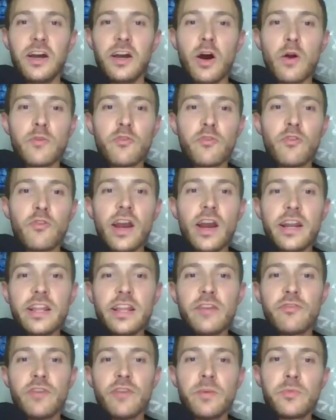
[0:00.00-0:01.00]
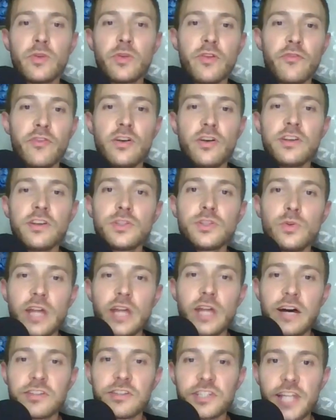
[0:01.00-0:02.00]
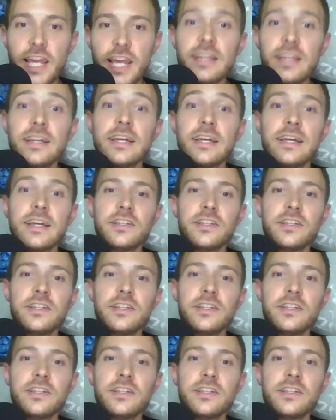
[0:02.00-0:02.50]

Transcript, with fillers: On Friday, February 1st, 2008,